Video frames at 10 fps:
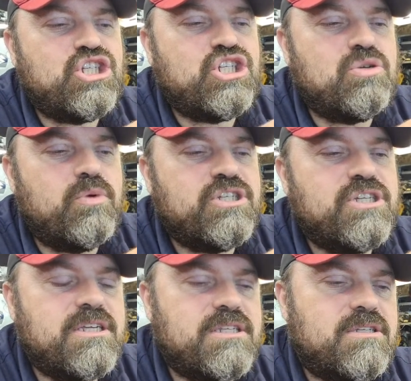which
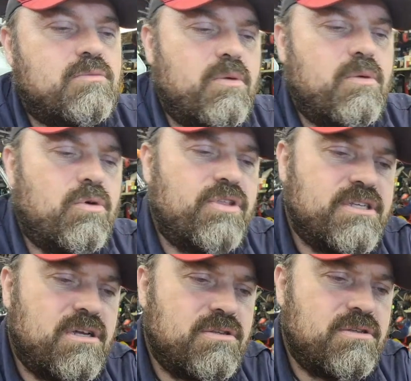is somewhere in one of these
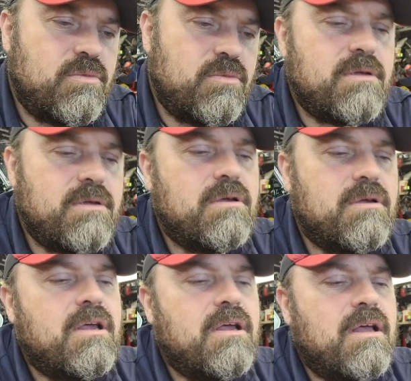holes somewhere.
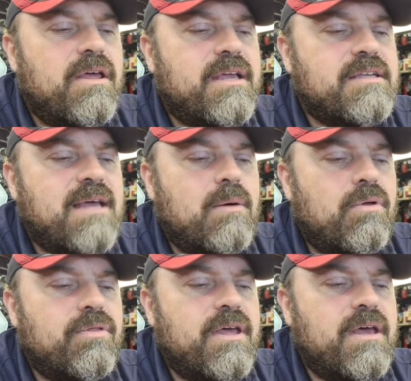I think it's that
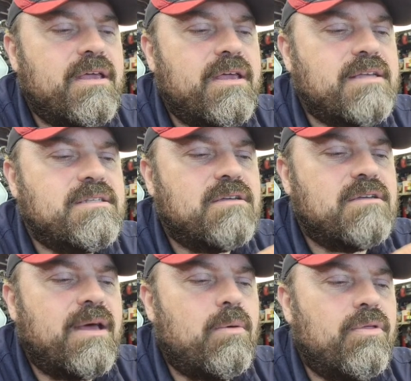one there. Yes, on
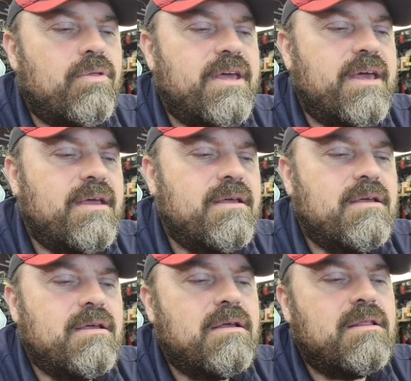that one there.
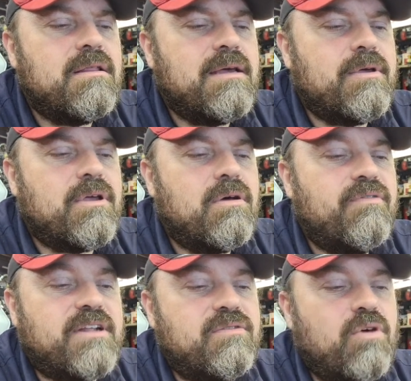There we go. In
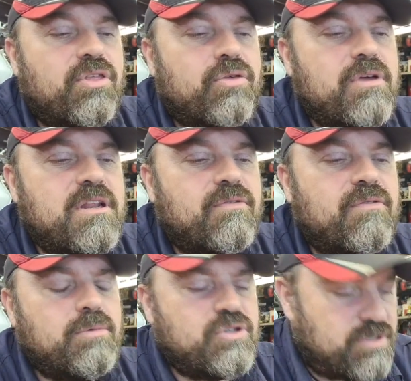fact, you've got three different
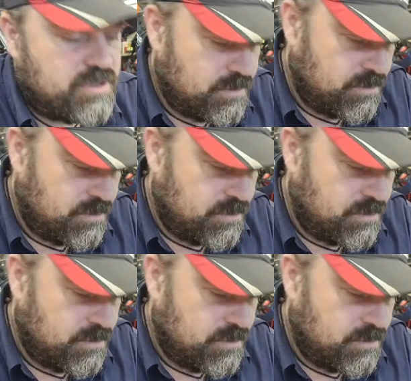options.